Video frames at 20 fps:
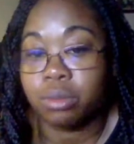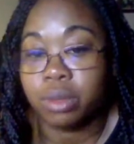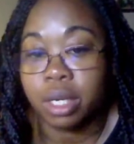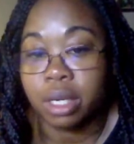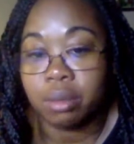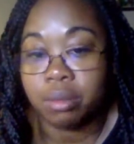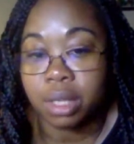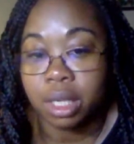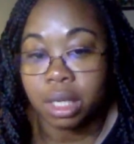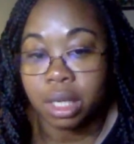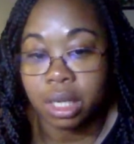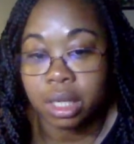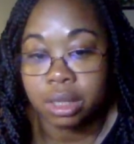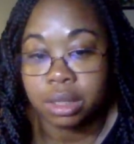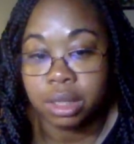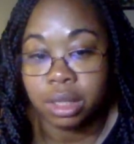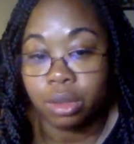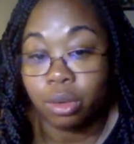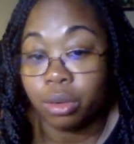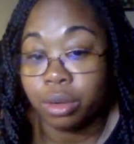recommended
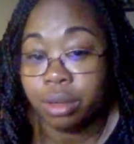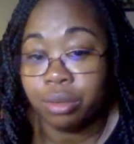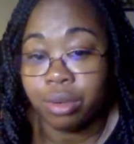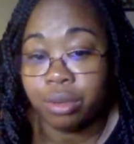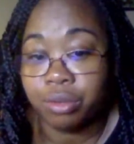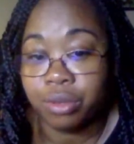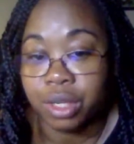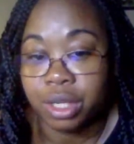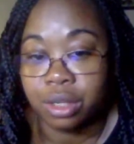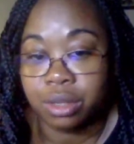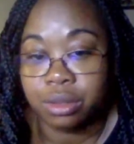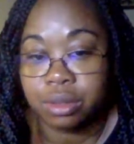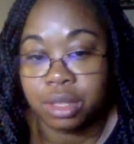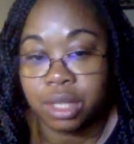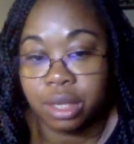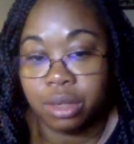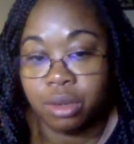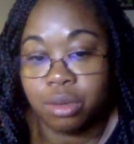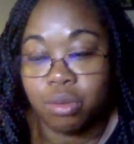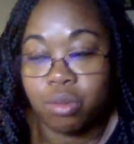content or even videos
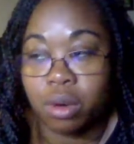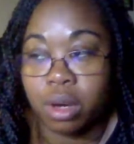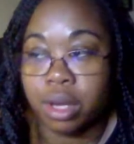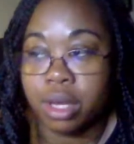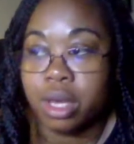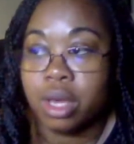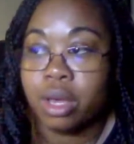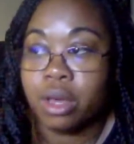that you want